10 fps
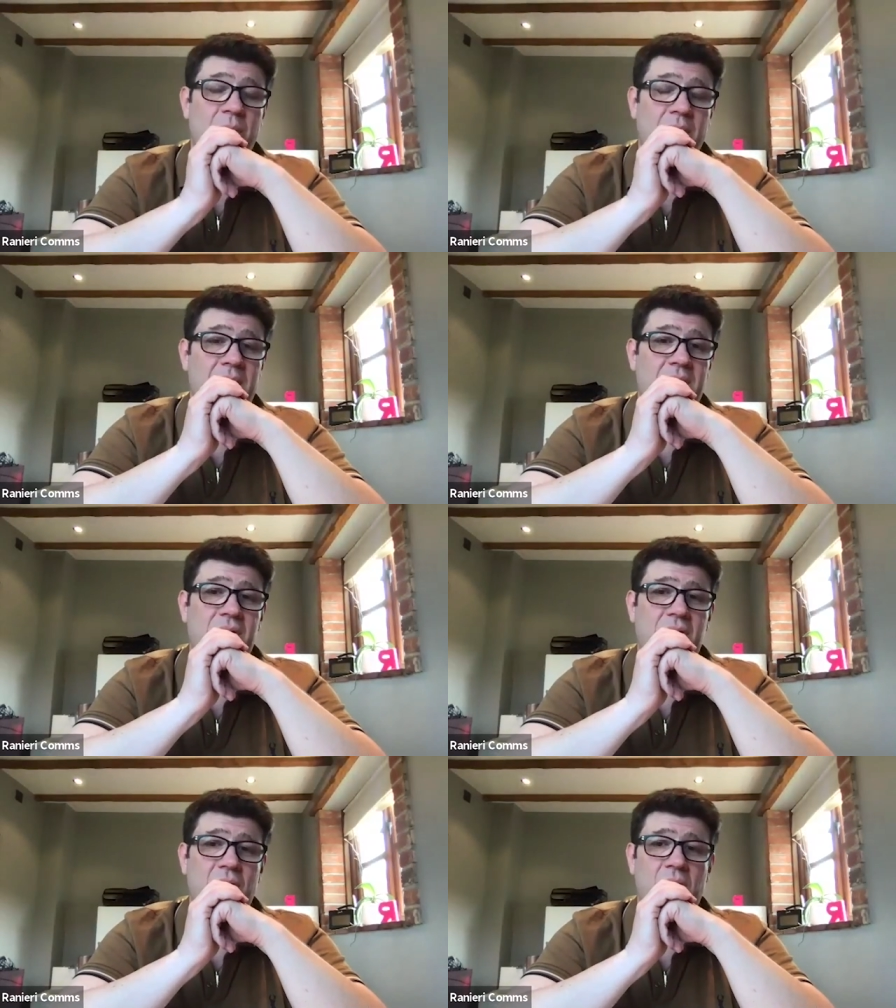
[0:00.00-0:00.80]
And I
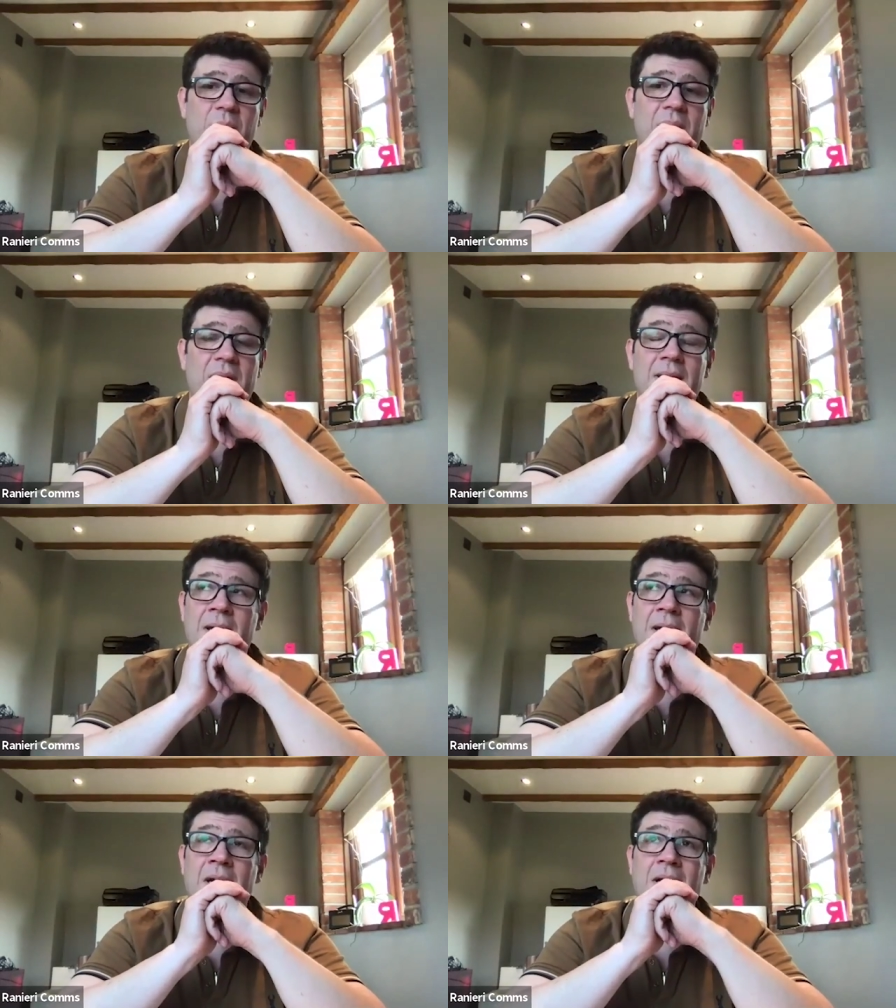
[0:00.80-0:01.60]
just thought it would be
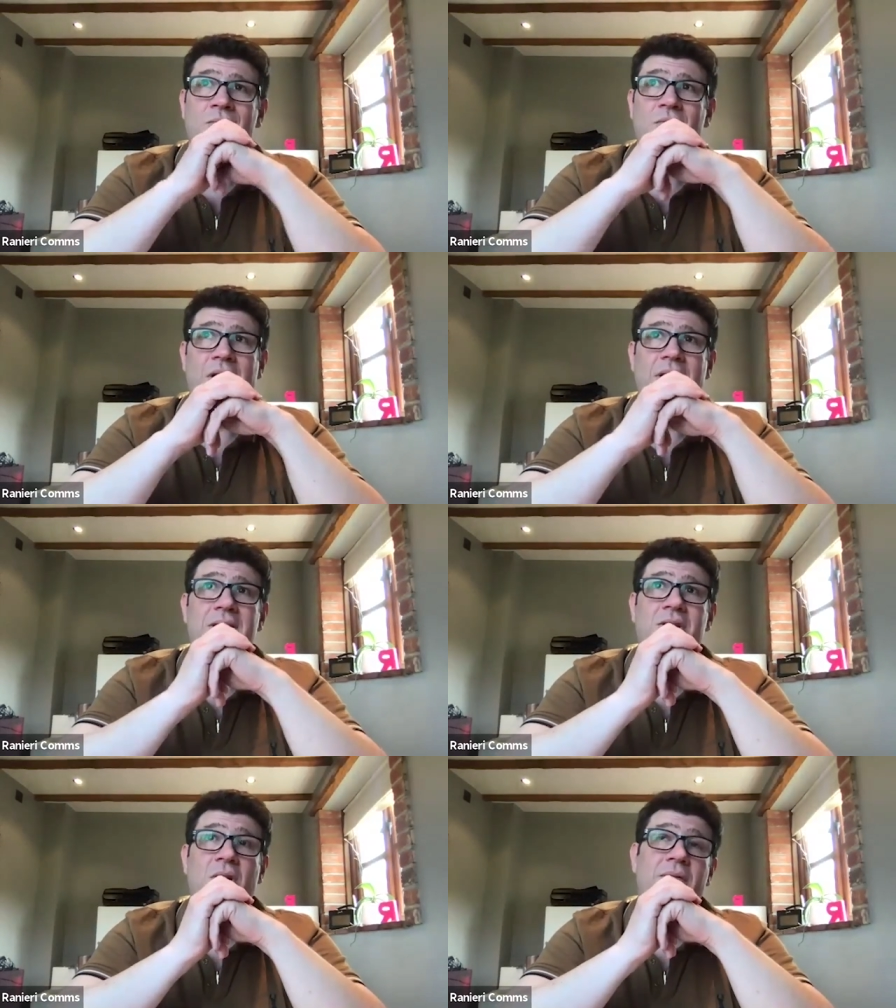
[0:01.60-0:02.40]
really
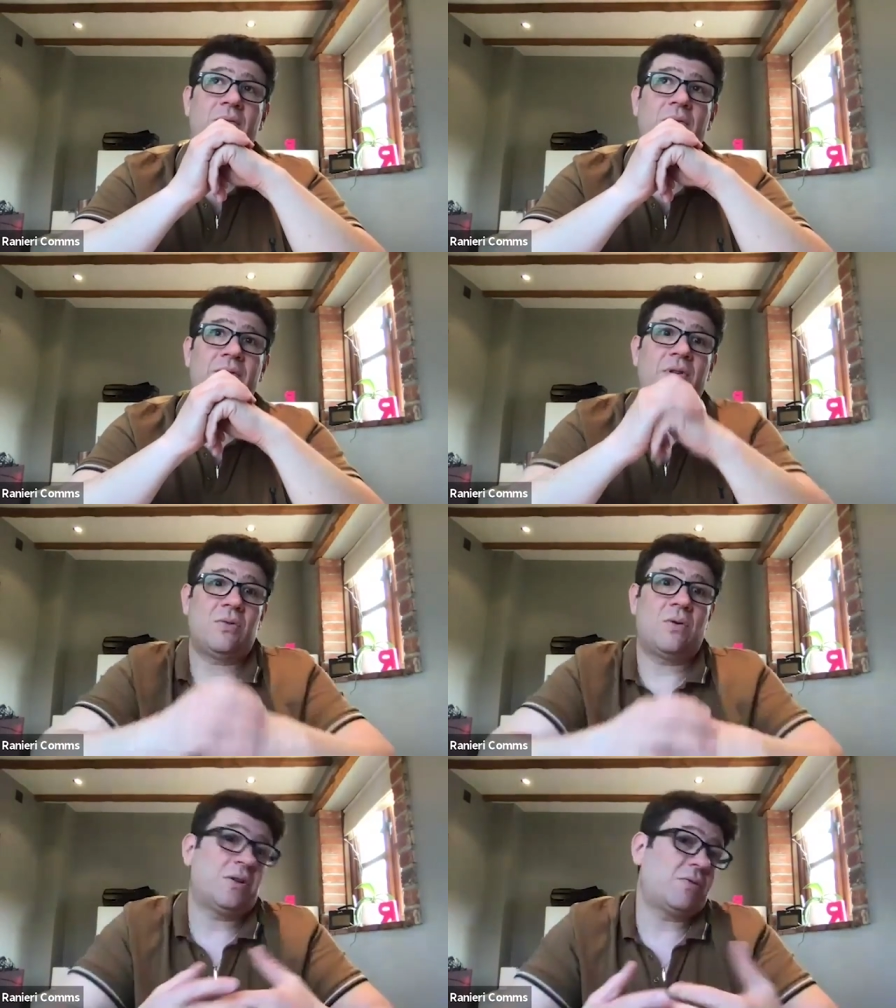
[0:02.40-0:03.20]
insightful for you
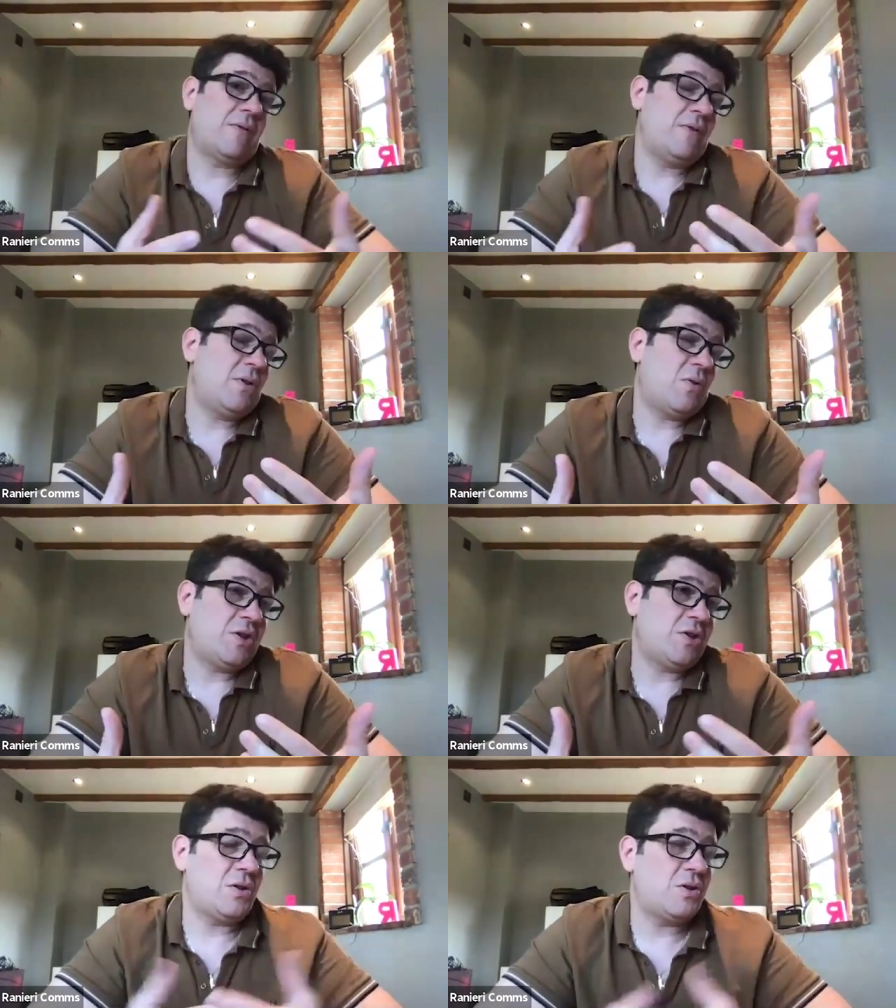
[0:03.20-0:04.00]
to answer a few
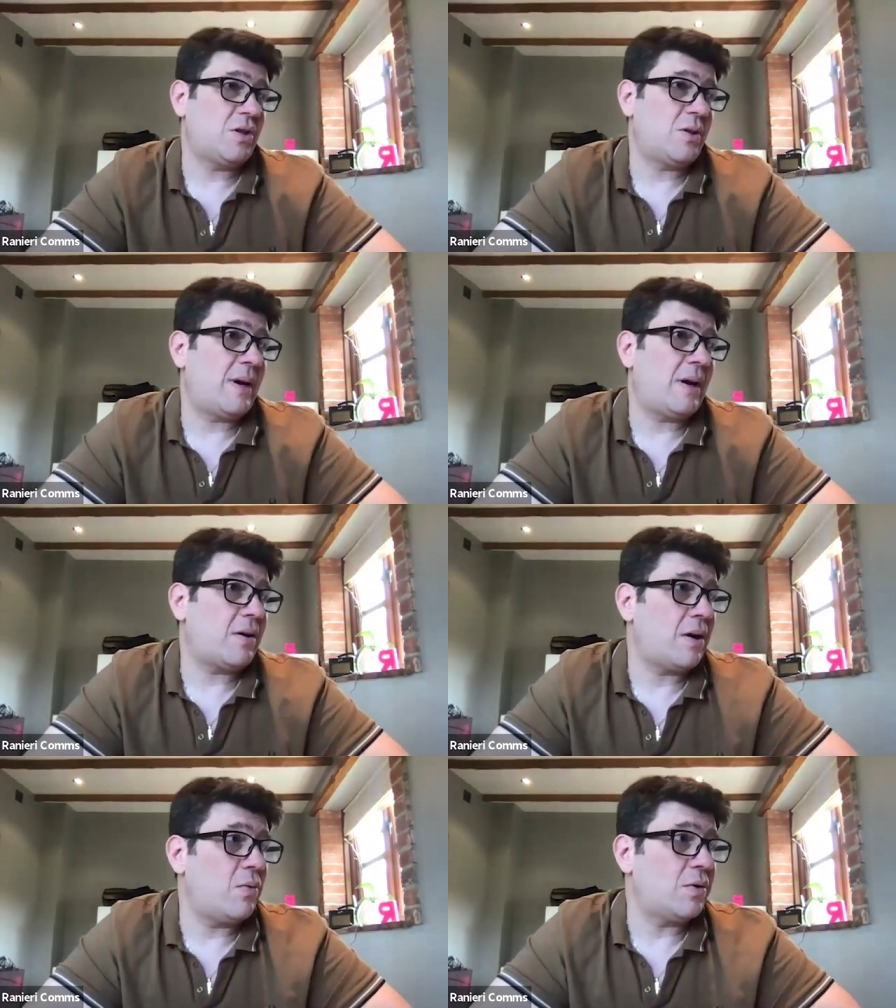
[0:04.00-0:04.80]
questions just about
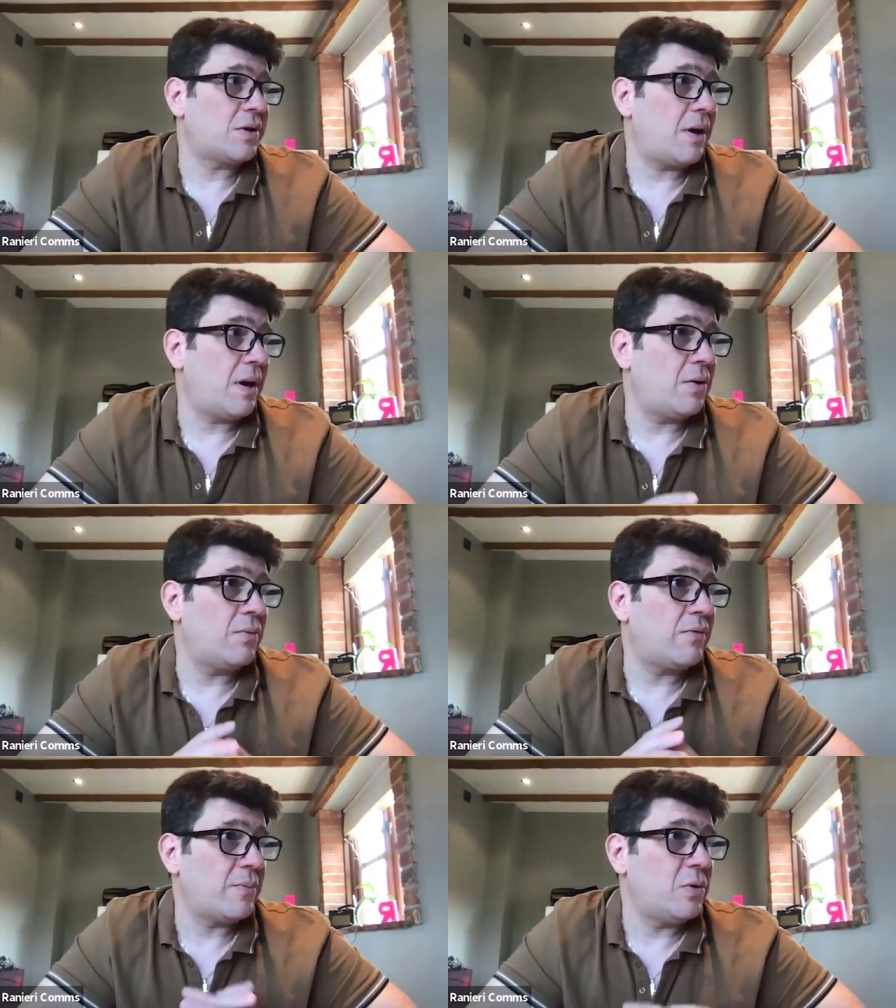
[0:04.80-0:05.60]
kind of what's going
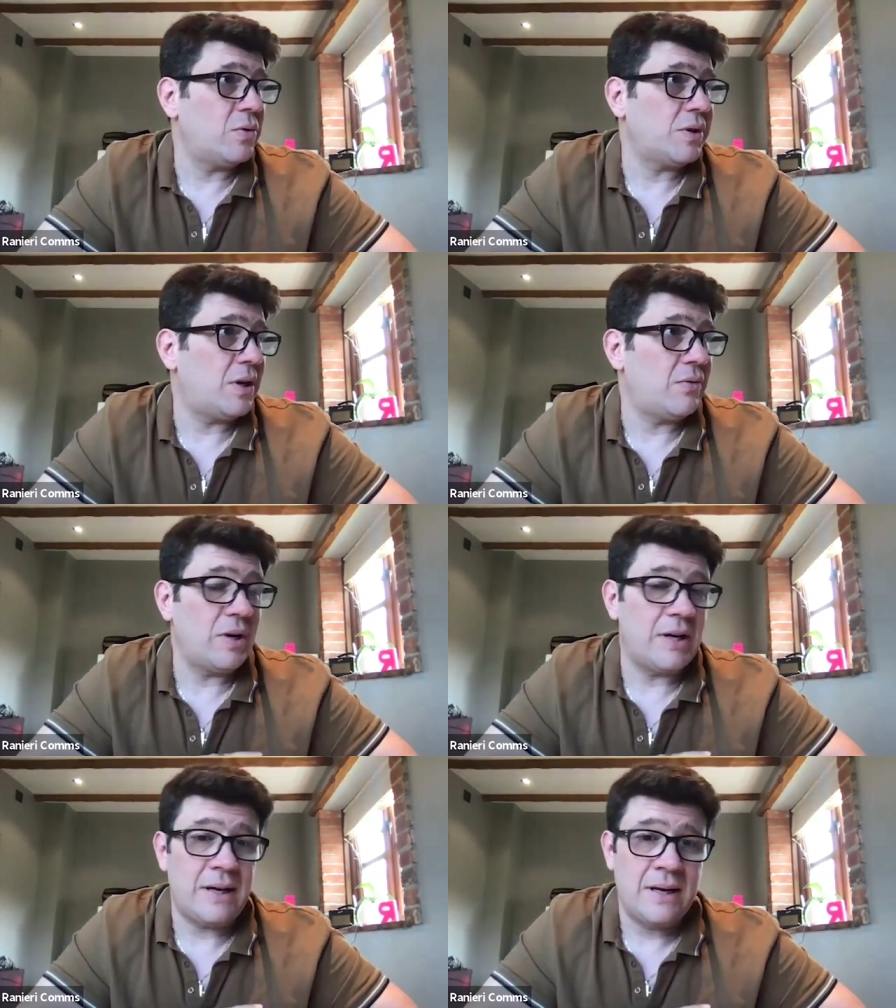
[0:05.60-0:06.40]
on from your side,
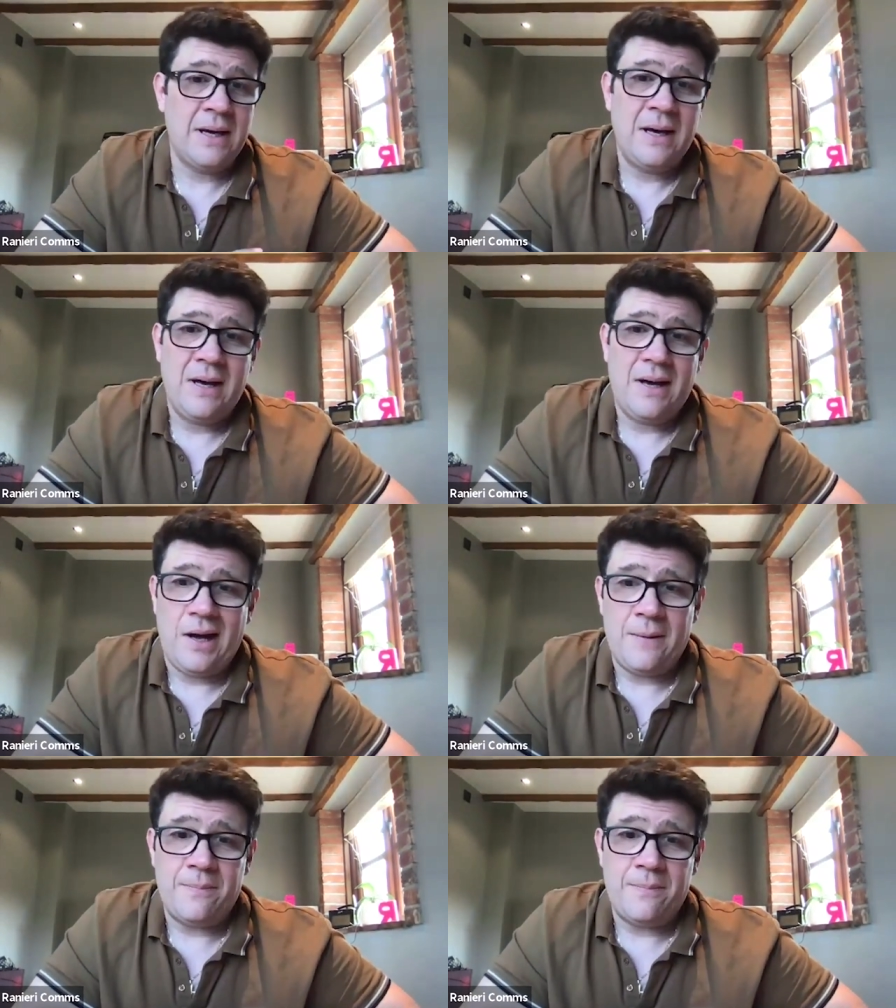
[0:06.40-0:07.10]
really. Sure.